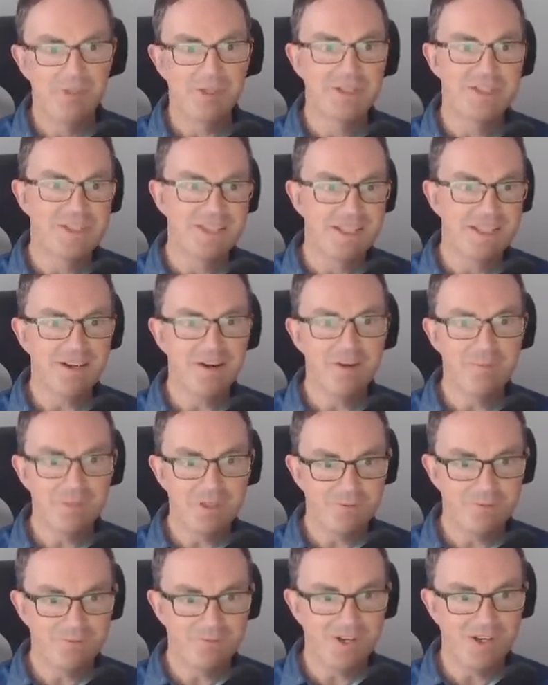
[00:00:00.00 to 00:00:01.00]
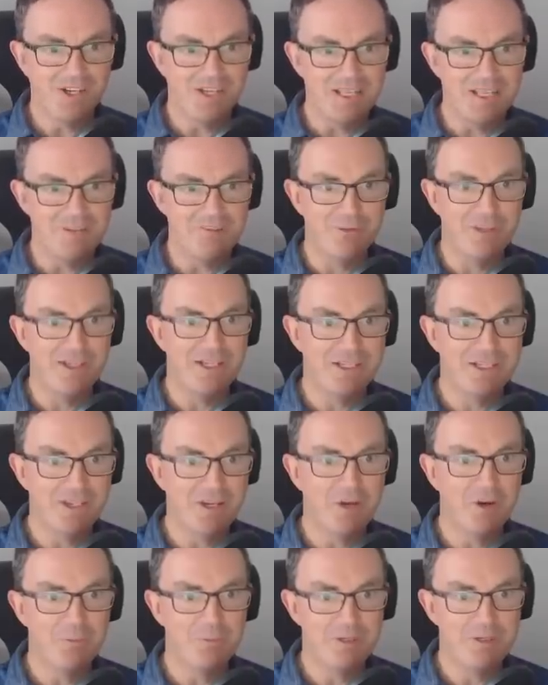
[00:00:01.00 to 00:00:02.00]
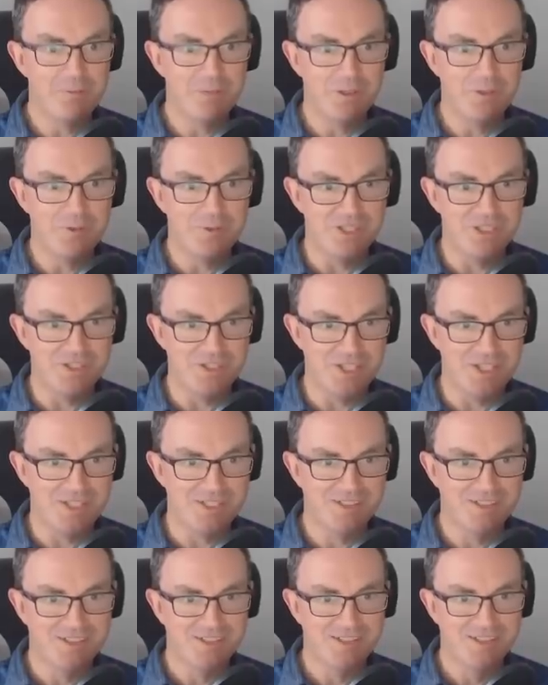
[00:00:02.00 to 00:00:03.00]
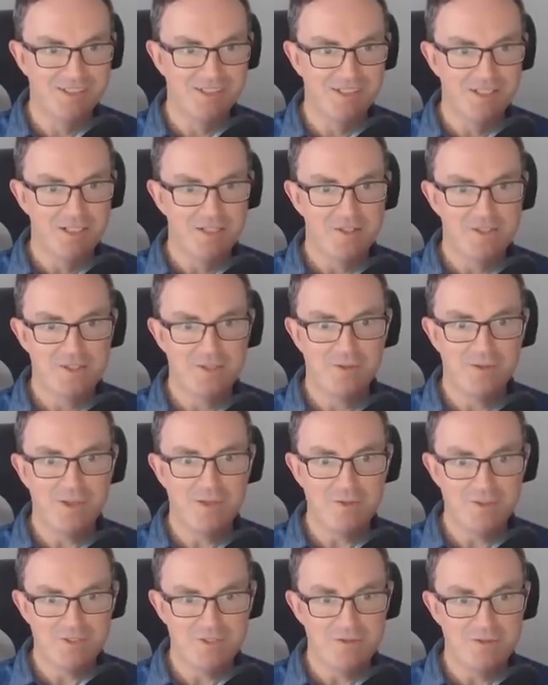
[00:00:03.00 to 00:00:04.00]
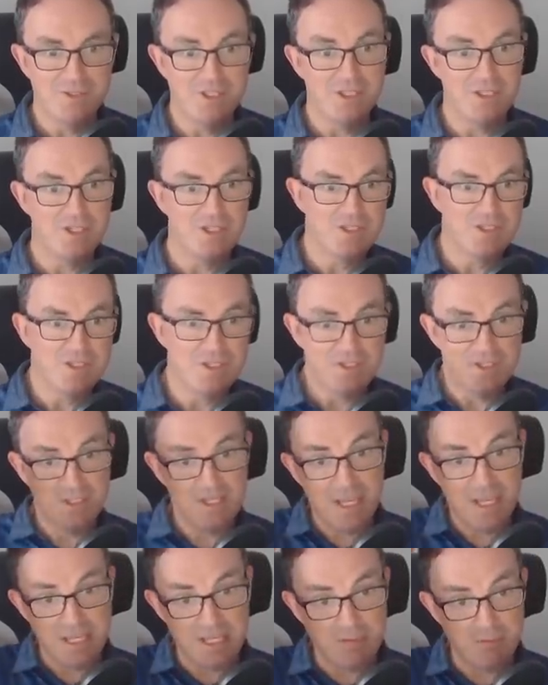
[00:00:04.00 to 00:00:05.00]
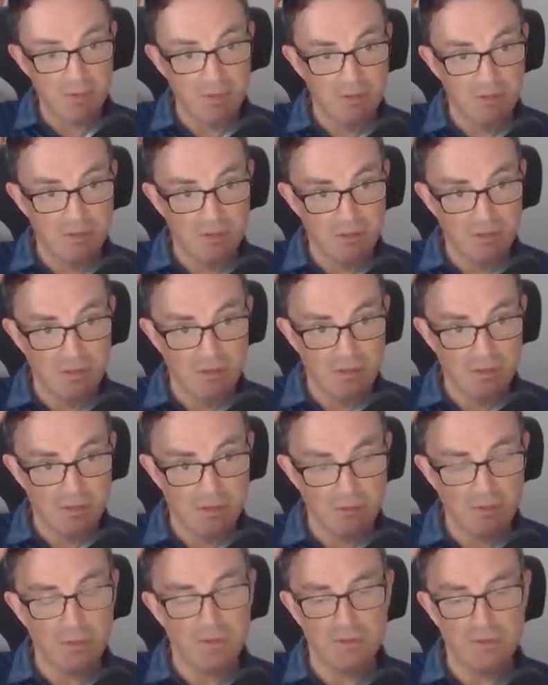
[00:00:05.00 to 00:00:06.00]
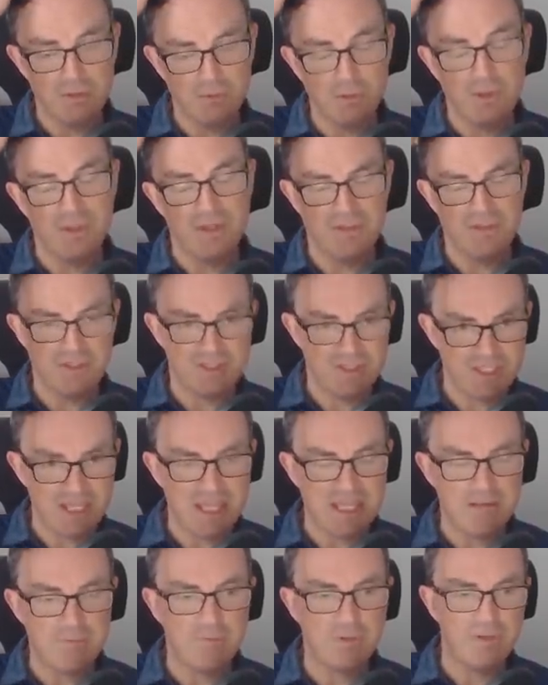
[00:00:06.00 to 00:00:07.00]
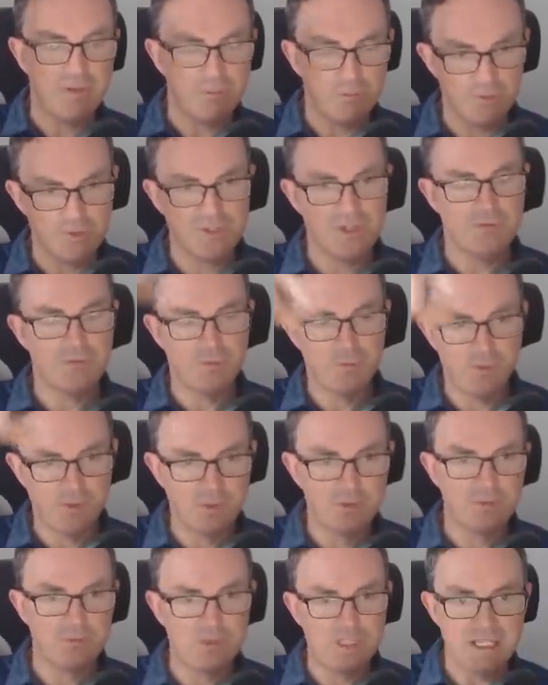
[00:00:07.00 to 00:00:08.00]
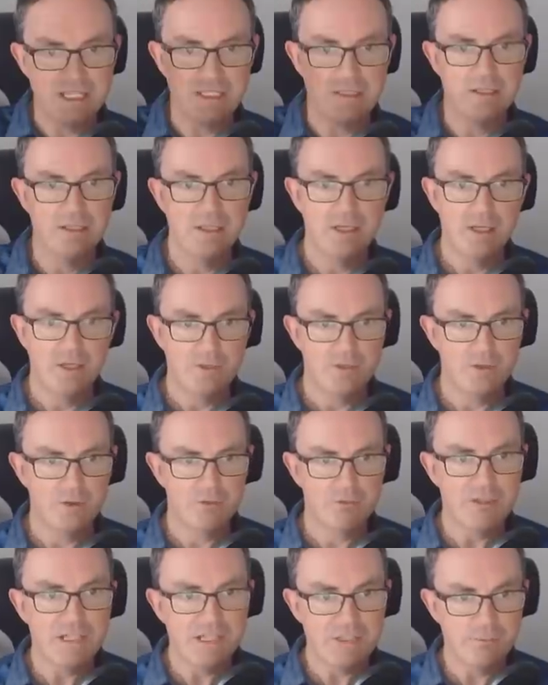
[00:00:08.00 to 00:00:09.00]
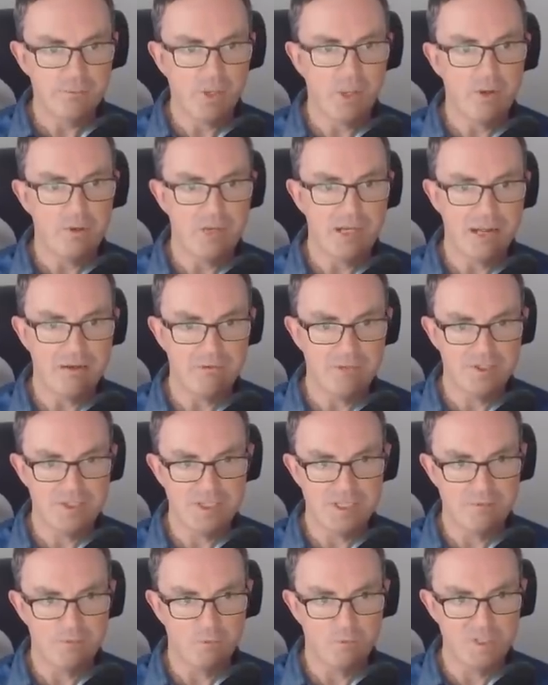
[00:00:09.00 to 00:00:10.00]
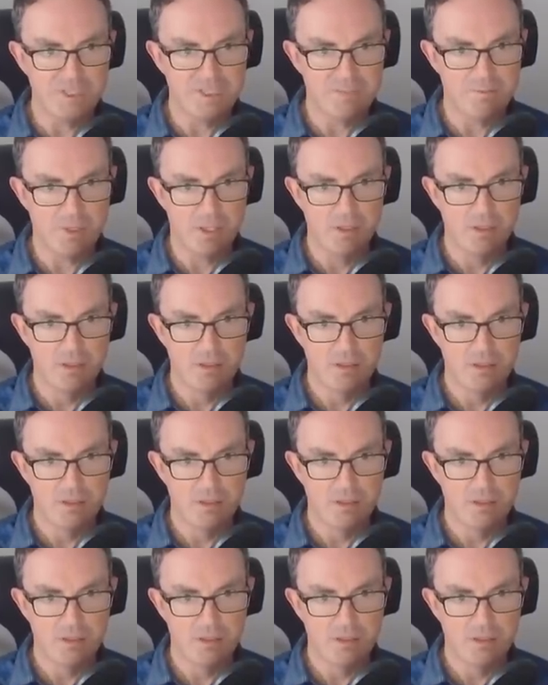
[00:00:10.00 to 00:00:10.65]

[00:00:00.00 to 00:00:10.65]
because it can't be a 5 and it can't be a blue digit. So those two digits are the same. Not well, they're the same, but they're also from the green, the green polarity of Whisper.